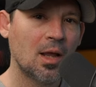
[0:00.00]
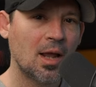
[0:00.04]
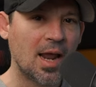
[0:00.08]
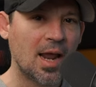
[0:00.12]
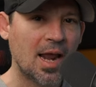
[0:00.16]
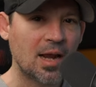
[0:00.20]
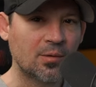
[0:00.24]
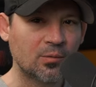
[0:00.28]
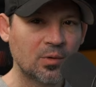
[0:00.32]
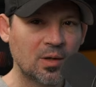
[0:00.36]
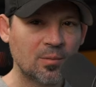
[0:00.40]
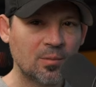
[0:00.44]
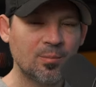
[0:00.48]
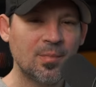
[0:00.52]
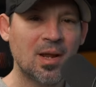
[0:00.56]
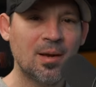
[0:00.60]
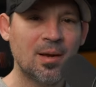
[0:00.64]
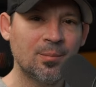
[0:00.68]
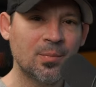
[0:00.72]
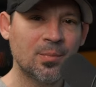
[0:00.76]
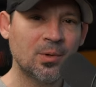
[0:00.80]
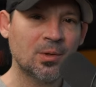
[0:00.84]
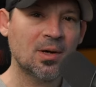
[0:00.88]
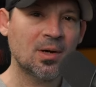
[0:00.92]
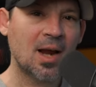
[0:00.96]
And
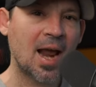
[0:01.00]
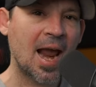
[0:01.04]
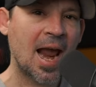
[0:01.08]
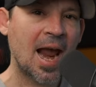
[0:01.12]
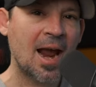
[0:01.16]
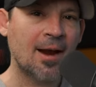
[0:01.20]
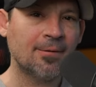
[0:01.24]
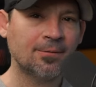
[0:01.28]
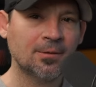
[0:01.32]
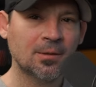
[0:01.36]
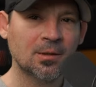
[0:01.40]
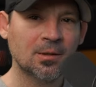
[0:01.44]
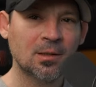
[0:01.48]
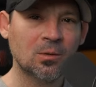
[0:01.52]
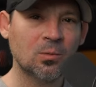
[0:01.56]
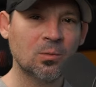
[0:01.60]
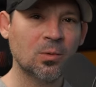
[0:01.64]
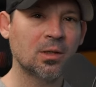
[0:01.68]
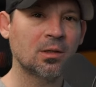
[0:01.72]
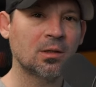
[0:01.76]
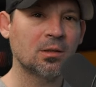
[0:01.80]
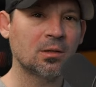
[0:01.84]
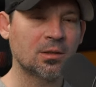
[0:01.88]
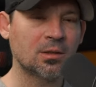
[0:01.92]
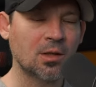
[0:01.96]
remember, after the
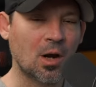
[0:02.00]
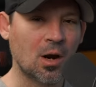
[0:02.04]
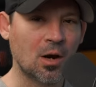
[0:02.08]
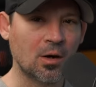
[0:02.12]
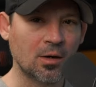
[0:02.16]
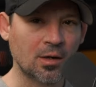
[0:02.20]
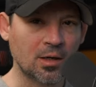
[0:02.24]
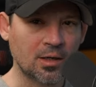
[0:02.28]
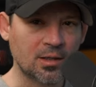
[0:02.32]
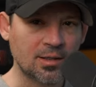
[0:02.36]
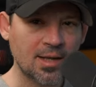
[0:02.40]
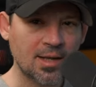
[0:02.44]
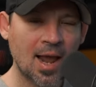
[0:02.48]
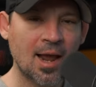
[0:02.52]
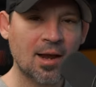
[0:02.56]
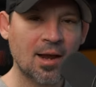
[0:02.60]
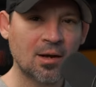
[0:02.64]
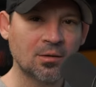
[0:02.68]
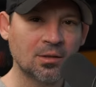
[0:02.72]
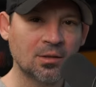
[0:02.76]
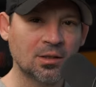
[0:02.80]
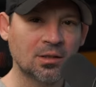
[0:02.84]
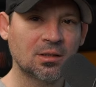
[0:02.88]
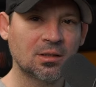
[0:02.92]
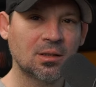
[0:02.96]
winners are
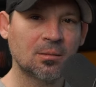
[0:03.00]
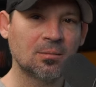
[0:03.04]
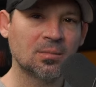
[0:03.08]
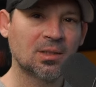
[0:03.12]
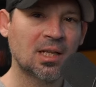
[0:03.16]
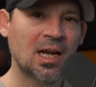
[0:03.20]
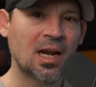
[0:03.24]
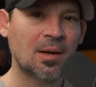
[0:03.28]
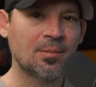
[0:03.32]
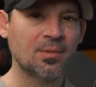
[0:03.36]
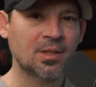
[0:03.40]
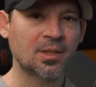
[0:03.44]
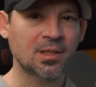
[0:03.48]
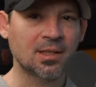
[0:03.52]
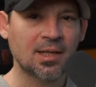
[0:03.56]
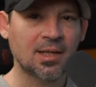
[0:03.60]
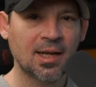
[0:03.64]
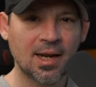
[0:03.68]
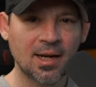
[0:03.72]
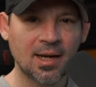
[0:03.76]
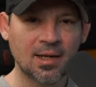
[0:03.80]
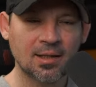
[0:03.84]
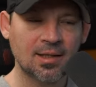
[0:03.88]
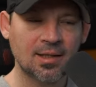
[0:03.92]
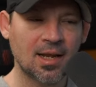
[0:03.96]
announced, sometimes it
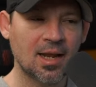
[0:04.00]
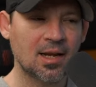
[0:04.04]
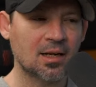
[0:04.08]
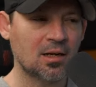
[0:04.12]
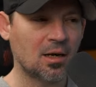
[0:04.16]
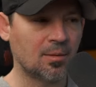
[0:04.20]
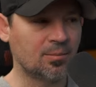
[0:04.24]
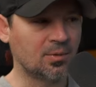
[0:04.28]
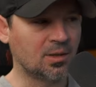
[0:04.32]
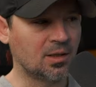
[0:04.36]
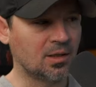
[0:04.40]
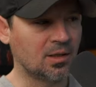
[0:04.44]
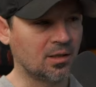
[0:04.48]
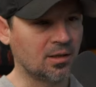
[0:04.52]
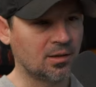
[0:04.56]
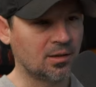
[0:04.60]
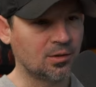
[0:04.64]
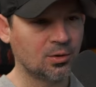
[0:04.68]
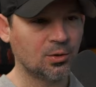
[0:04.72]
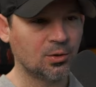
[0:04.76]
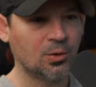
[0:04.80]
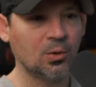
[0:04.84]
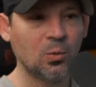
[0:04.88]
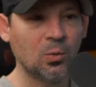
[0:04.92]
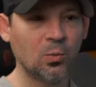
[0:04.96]
can take up to
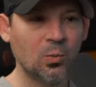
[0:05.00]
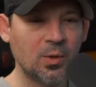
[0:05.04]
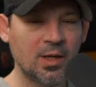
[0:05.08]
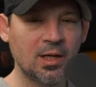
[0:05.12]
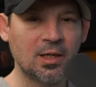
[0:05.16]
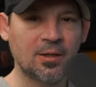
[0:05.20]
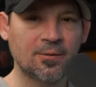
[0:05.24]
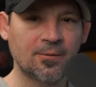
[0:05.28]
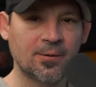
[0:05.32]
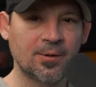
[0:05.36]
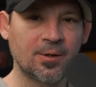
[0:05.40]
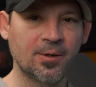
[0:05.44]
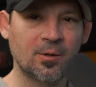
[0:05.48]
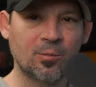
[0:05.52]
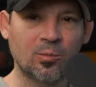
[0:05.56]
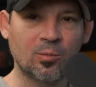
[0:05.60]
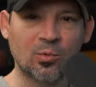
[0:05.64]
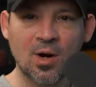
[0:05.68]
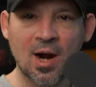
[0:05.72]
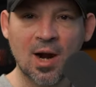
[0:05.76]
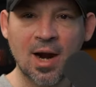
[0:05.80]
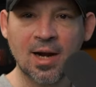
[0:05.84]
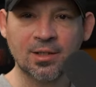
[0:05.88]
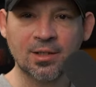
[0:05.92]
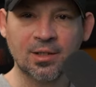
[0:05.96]
two weeks for your
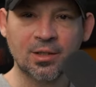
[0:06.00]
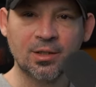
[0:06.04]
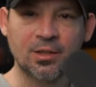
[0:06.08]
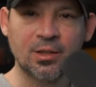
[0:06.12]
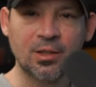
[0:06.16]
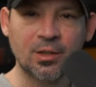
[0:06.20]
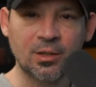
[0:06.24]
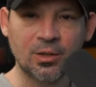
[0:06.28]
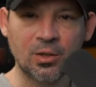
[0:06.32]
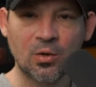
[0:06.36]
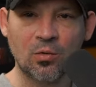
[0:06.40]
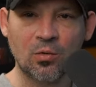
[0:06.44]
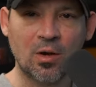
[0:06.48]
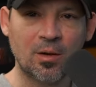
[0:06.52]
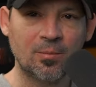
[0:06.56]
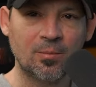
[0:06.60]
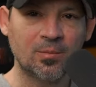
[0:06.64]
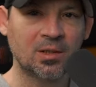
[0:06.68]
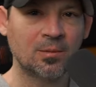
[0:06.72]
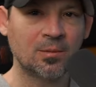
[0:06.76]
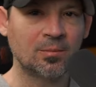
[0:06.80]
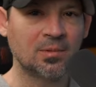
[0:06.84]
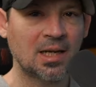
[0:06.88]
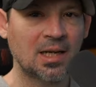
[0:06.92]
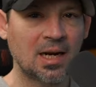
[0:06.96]
prizes to show up.
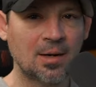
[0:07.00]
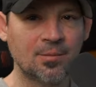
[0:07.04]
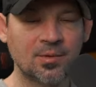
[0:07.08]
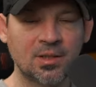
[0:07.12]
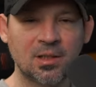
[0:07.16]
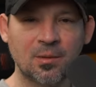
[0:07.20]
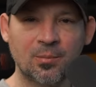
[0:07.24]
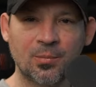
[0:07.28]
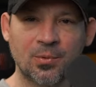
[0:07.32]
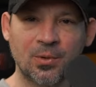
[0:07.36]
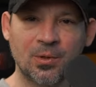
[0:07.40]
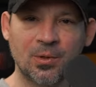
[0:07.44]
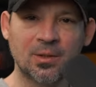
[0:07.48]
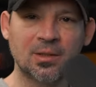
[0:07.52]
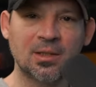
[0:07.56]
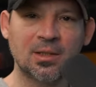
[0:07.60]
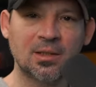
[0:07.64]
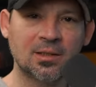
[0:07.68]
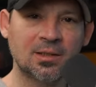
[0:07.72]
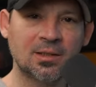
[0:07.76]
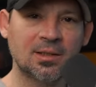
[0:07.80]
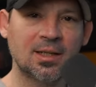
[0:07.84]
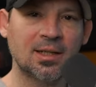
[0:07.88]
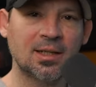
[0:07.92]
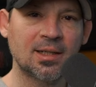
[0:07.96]
Sometimes the
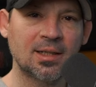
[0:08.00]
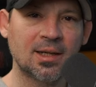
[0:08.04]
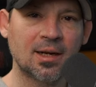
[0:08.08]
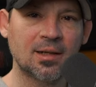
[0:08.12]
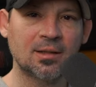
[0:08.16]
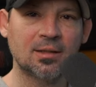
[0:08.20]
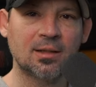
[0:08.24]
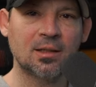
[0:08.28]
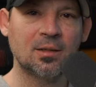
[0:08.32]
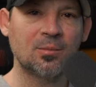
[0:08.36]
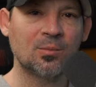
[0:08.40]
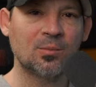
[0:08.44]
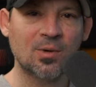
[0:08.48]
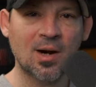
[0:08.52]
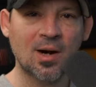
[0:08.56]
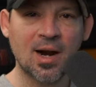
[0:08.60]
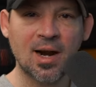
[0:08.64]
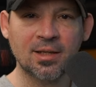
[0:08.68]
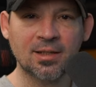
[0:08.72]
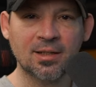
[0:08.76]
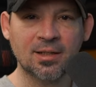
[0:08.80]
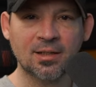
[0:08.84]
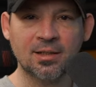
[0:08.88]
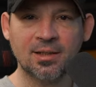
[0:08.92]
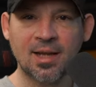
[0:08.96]
person sending out the
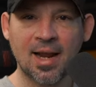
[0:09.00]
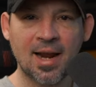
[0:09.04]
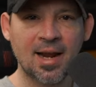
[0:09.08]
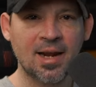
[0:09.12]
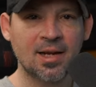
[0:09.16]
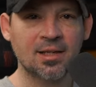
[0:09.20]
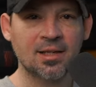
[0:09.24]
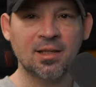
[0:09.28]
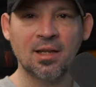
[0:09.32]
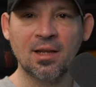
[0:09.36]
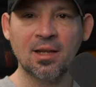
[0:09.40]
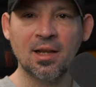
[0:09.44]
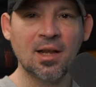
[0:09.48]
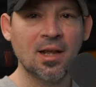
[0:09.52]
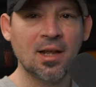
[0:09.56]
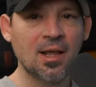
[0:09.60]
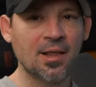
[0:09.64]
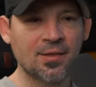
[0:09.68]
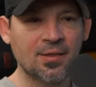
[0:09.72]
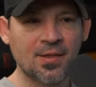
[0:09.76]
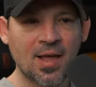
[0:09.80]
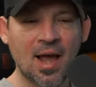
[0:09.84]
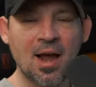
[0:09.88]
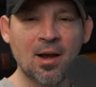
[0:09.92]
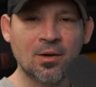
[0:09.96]
prizes has
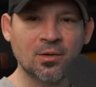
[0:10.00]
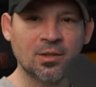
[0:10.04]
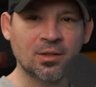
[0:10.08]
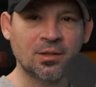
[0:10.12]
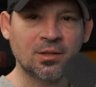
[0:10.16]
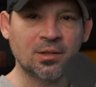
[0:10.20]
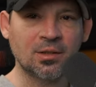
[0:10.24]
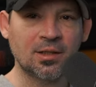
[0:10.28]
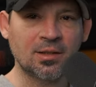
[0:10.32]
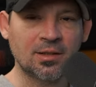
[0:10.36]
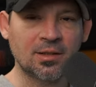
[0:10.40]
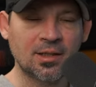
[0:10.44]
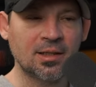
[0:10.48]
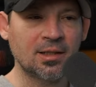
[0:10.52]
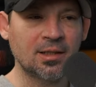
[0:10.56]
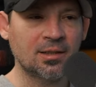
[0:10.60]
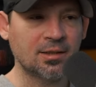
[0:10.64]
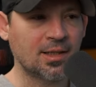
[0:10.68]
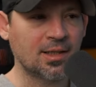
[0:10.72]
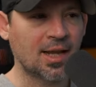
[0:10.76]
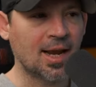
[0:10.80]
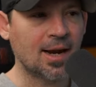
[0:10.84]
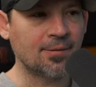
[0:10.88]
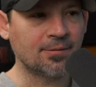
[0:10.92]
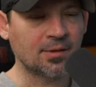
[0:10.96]
thousands of things
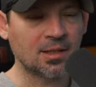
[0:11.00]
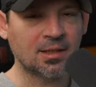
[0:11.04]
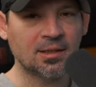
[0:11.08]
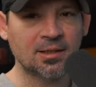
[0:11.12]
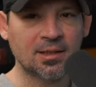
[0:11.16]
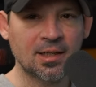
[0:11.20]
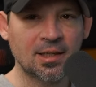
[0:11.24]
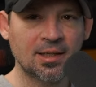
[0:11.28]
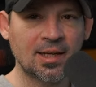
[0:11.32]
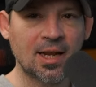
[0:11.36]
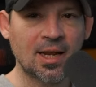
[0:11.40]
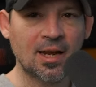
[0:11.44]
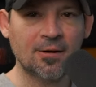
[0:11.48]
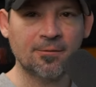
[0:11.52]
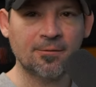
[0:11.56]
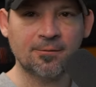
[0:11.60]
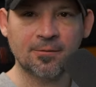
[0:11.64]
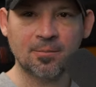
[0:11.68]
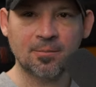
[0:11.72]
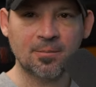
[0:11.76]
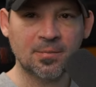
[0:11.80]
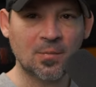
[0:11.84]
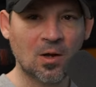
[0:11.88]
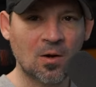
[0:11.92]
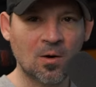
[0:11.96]
they have to send out
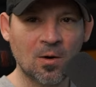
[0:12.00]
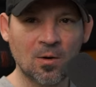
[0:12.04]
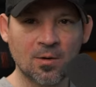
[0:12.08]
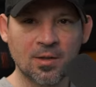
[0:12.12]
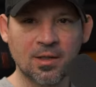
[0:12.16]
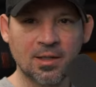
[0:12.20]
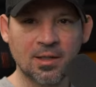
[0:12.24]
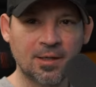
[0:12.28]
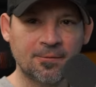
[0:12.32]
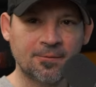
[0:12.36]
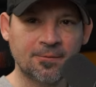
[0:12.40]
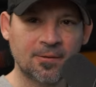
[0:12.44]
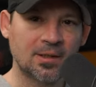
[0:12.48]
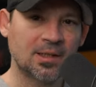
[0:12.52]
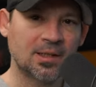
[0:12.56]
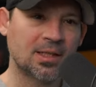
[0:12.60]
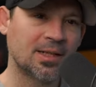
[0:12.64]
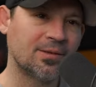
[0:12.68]
from all the different